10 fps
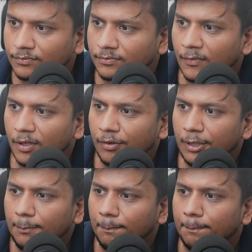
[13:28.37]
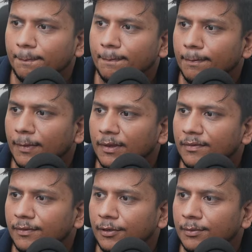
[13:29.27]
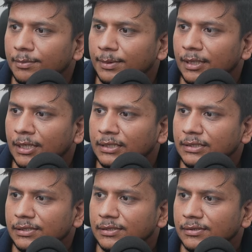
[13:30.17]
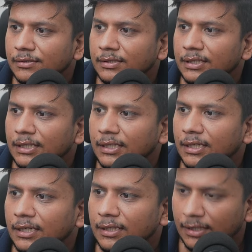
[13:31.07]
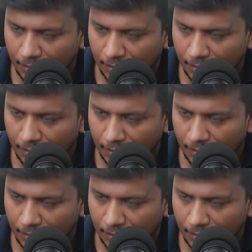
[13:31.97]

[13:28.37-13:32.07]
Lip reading: Okay, from Ant, and then